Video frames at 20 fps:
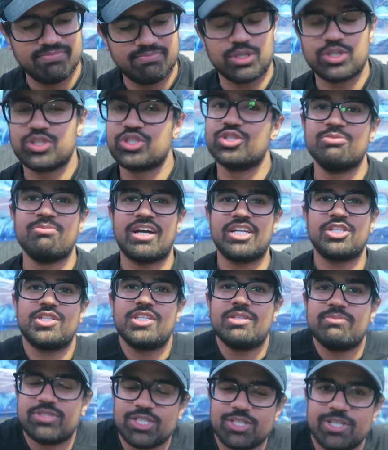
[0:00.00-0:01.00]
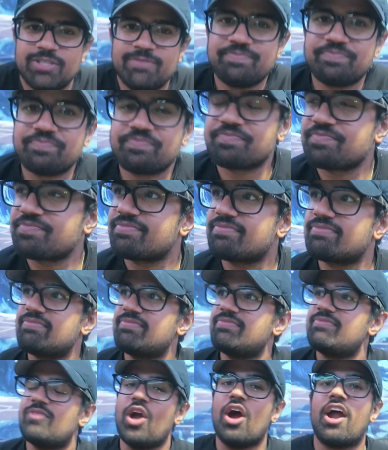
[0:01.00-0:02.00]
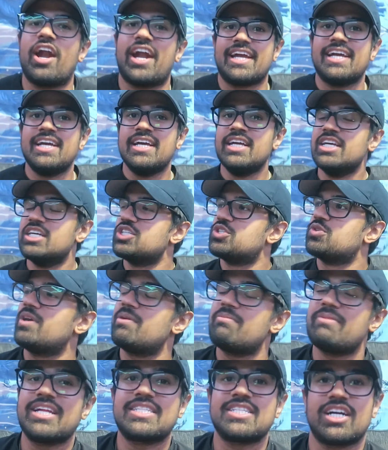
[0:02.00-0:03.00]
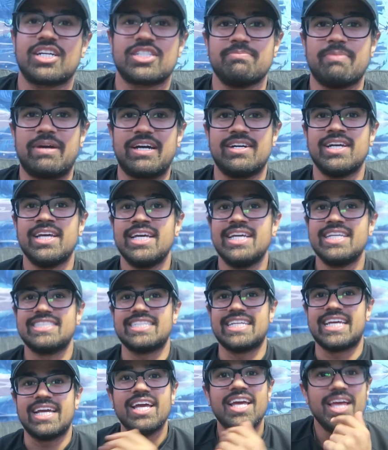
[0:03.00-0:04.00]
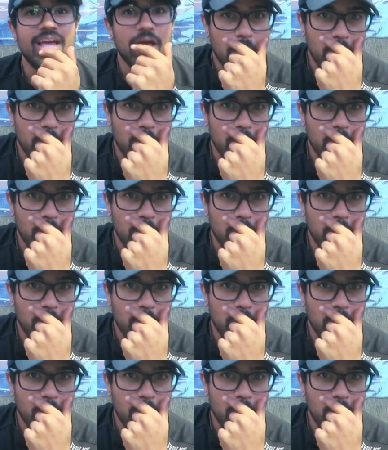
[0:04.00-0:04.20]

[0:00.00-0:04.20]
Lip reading: pursue my dreams, you know. All right, so what I'm going to talk about today,